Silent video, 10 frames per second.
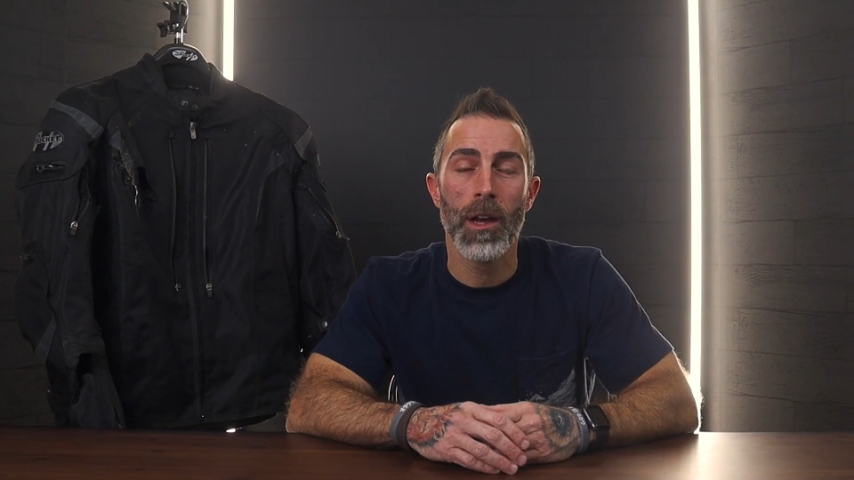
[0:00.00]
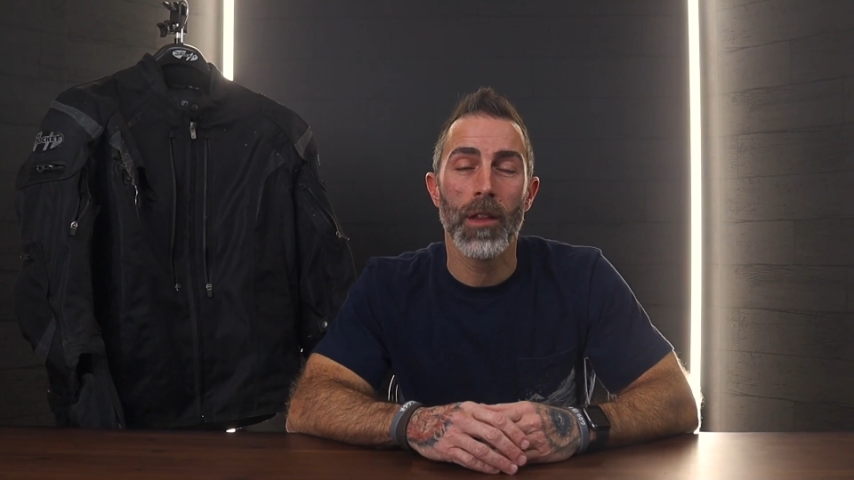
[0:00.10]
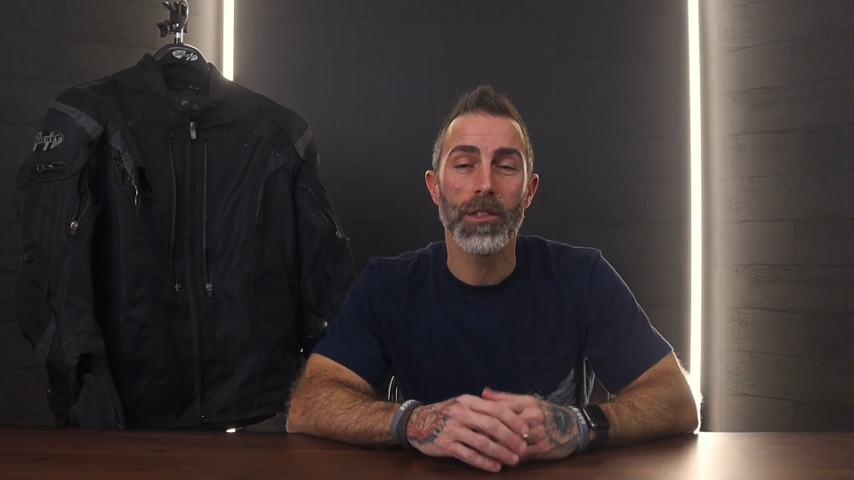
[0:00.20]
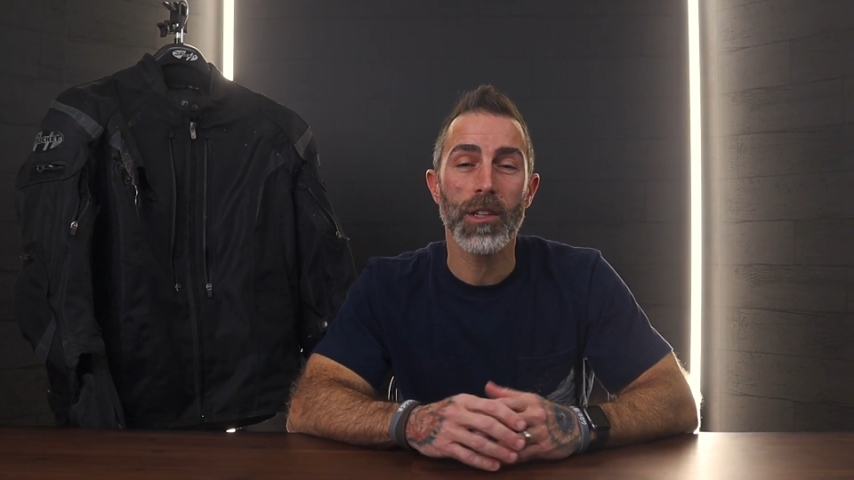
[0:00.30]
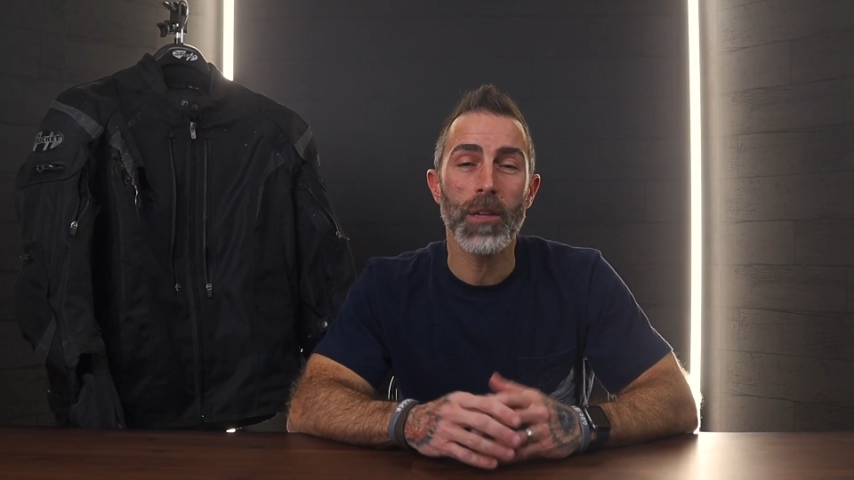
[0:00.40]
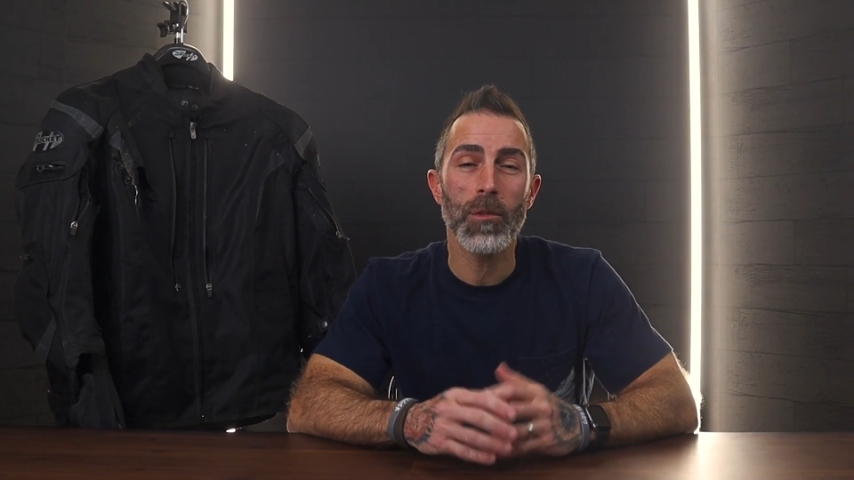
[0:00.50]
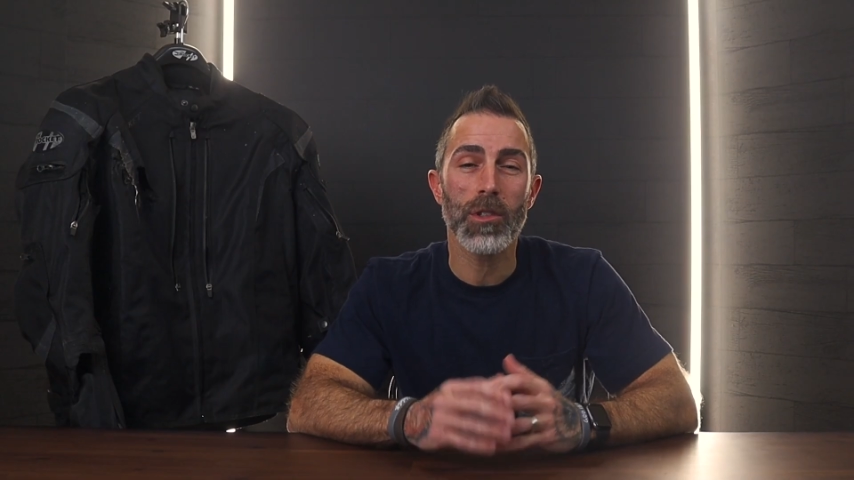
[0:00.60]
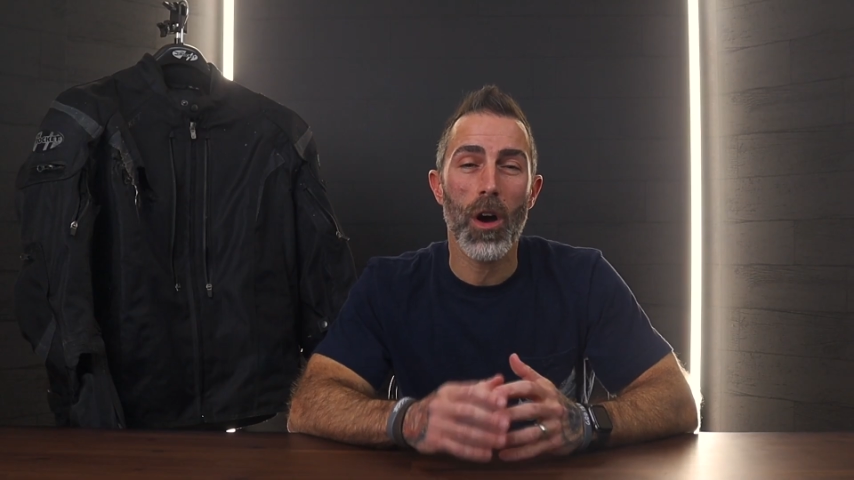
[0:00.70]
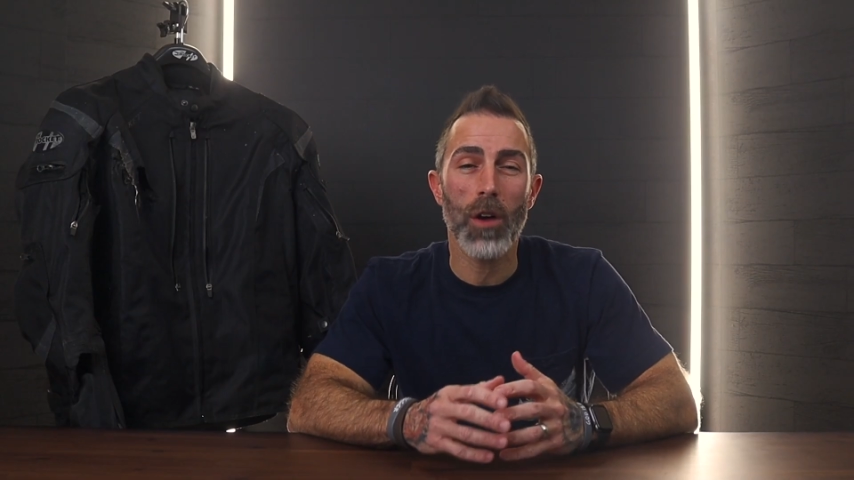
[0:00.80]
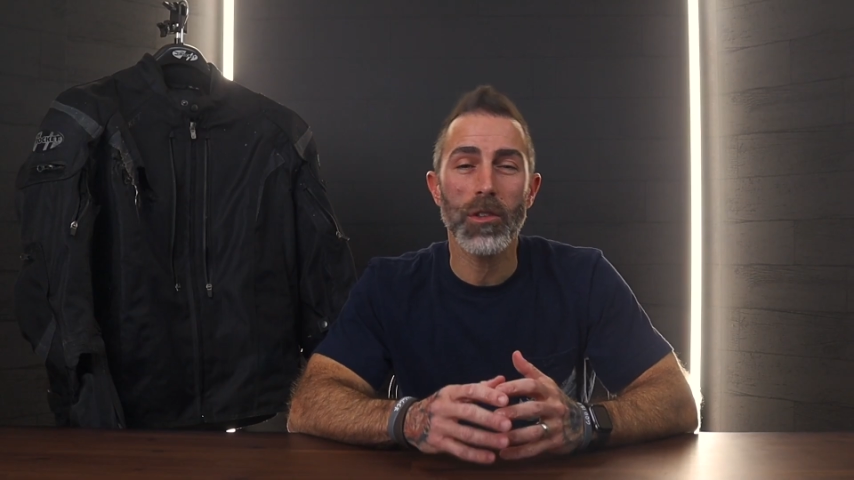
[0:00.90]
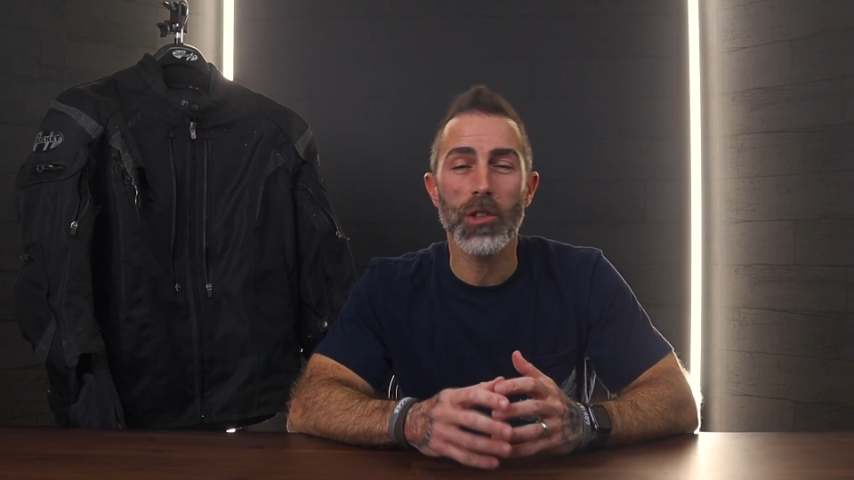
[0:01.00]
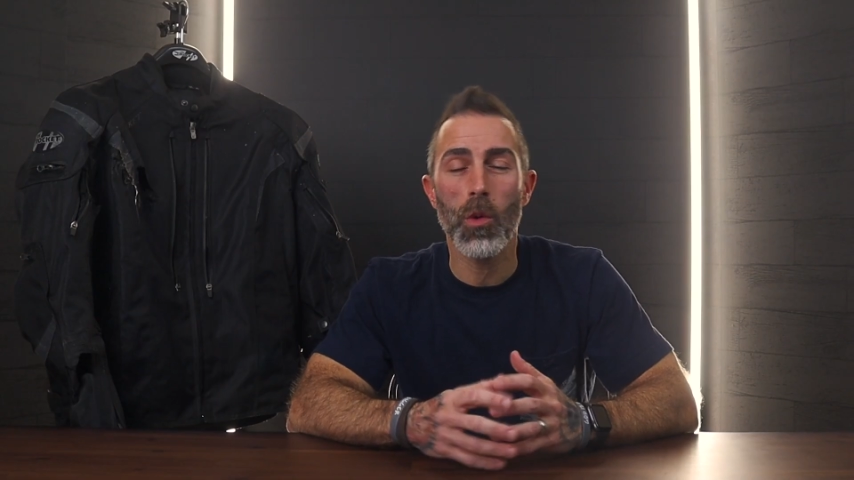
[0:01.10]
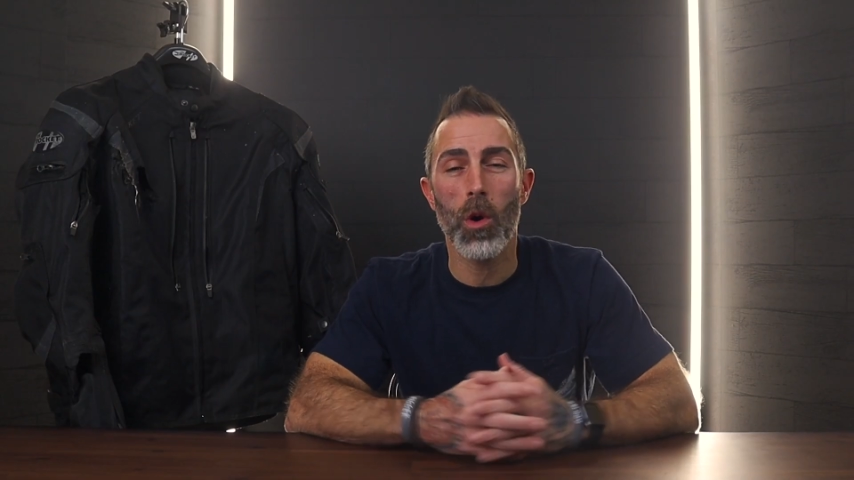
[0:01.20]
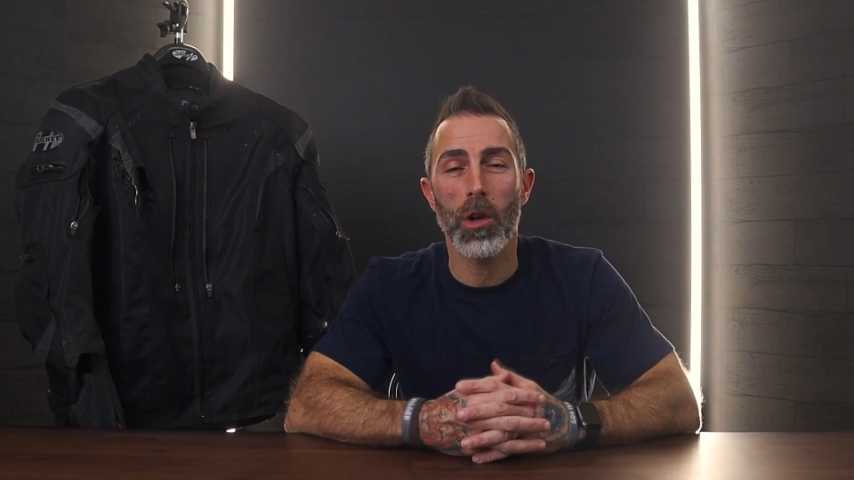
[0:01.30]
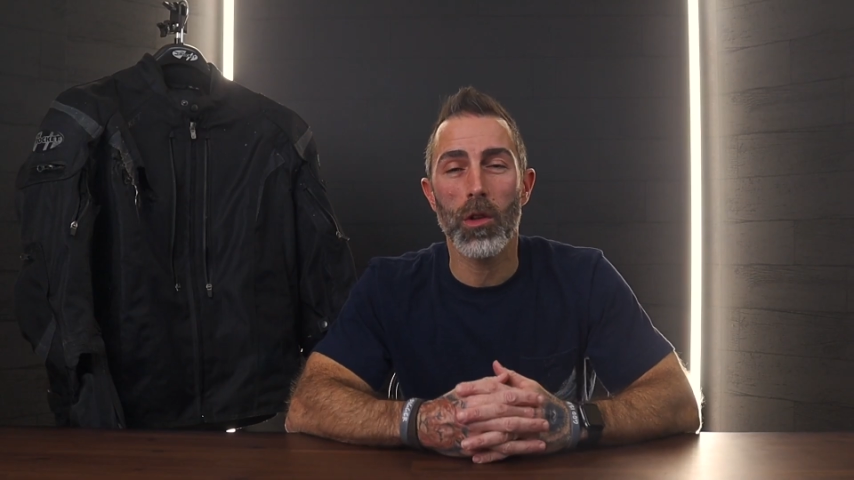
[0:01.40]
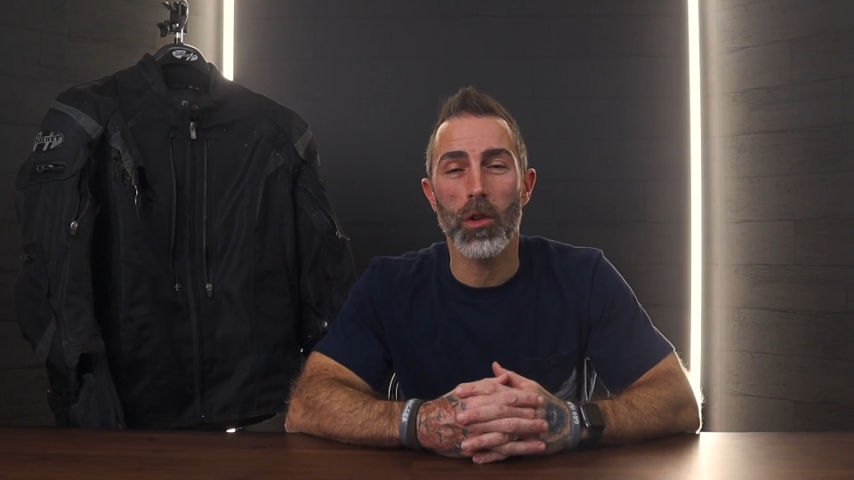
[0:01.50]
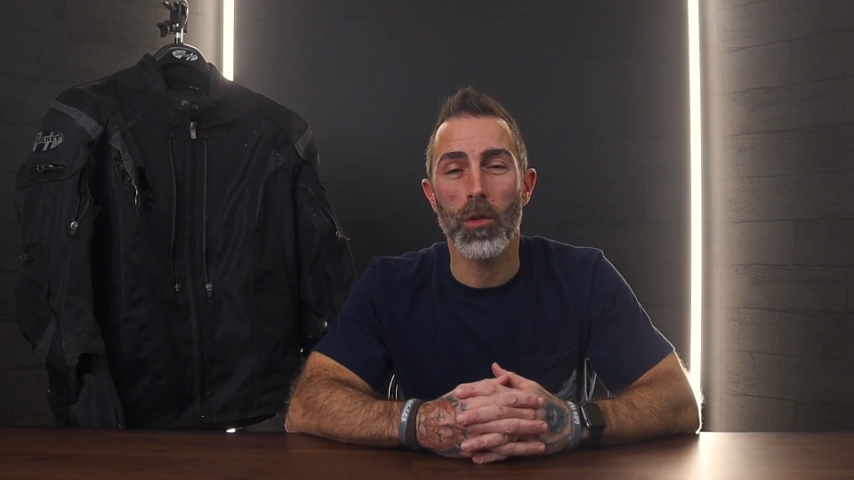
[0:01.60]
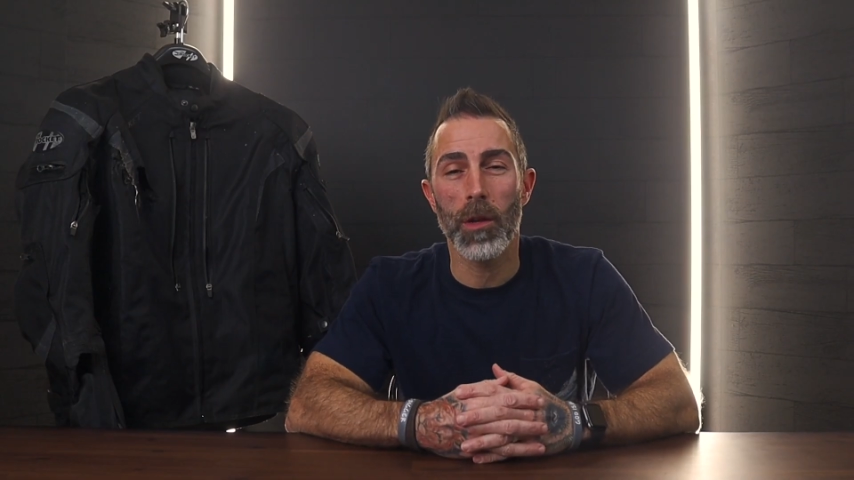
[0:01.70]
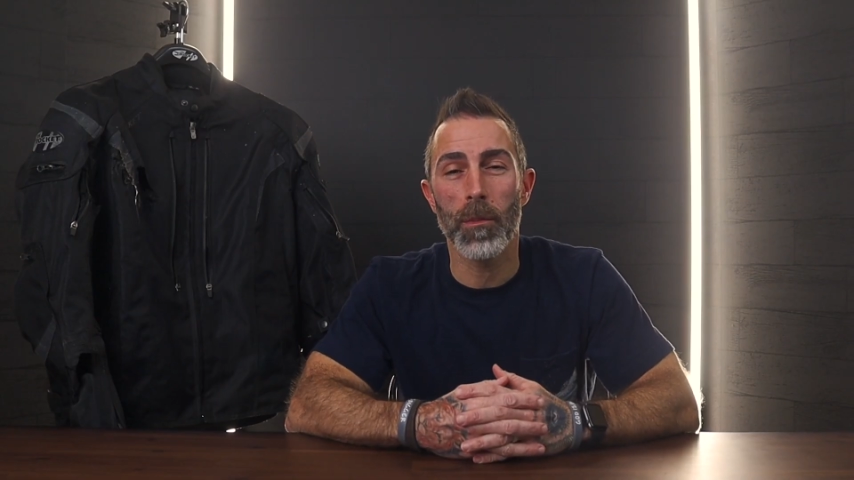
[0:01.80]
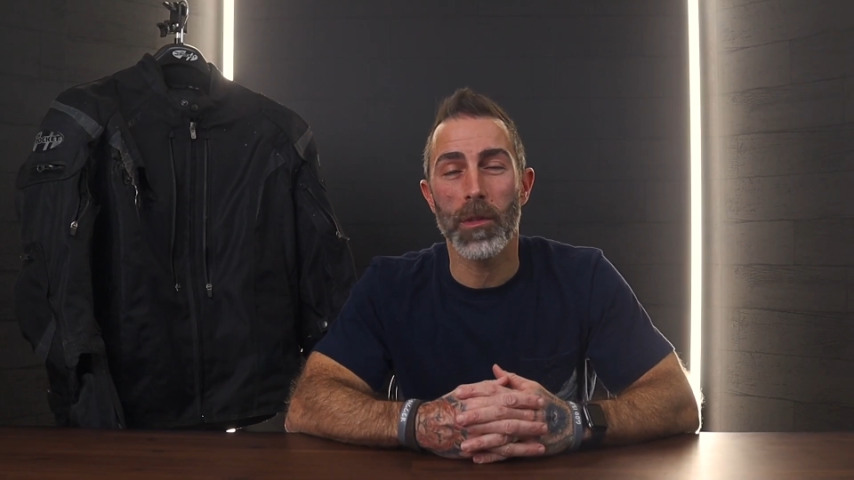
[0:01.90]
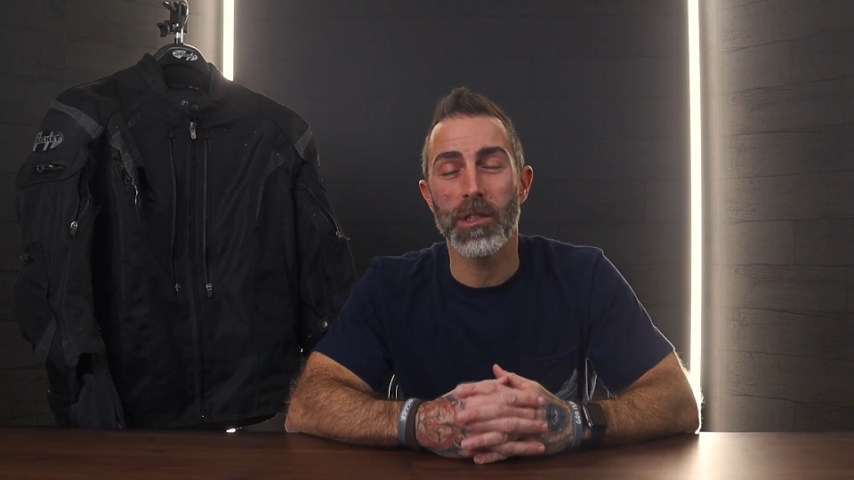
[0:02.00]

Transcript: The seam was also worn a little bit, but